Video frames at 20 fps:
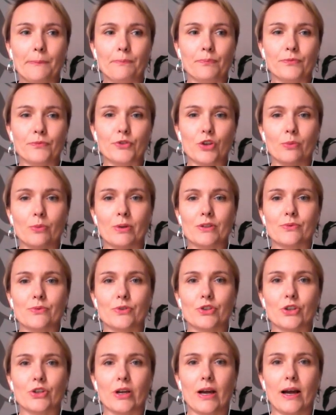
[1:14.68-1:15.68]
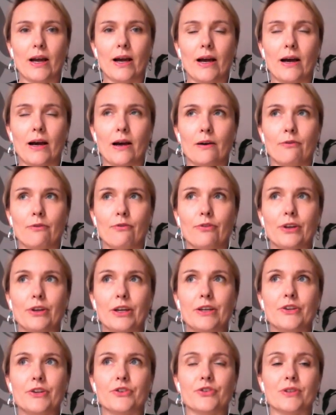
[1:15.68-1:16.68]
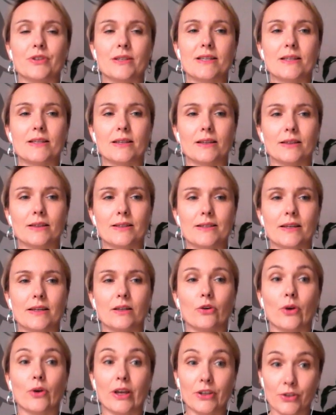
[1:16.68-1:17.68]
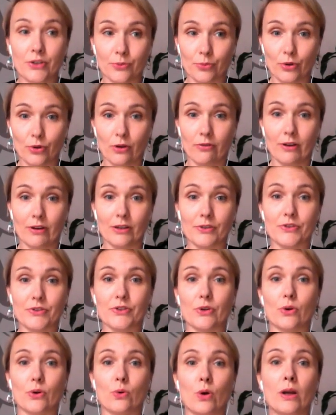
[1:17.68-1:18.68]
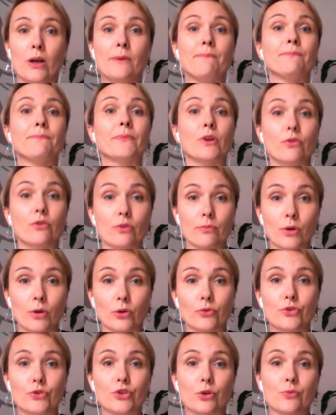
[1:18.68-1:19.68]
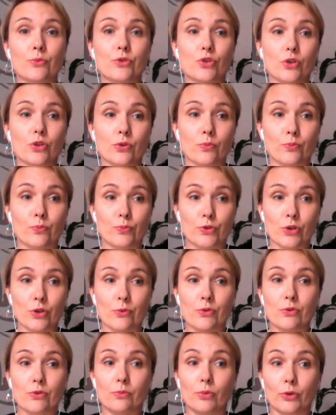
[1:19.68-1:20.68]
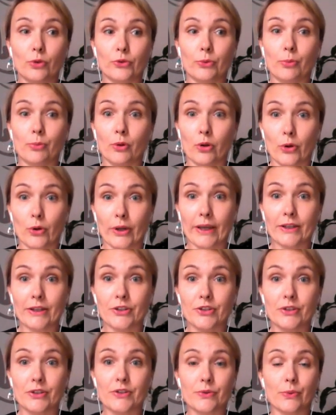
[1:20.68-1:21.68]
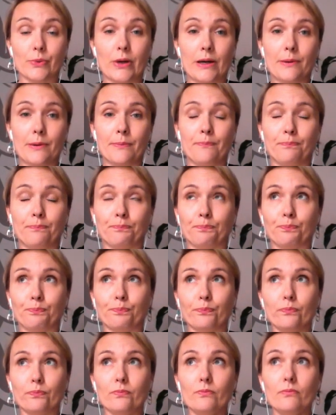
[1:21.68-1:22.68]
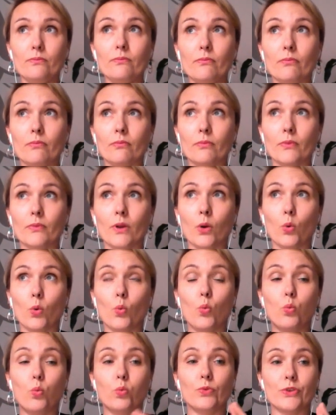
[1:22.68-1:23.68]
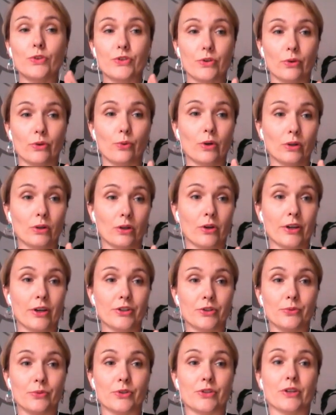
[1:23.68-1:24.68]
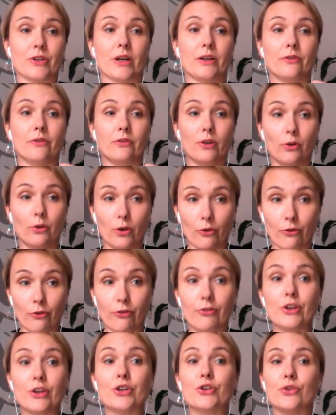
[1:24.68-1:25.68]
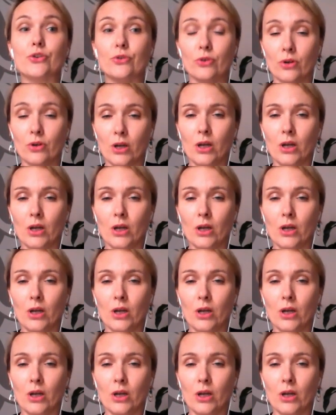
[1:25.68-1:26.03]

job ads which have interesting, let's say, location profiles. So remote jobs, jobs with multiple locations where there's only one location, which is a kind of official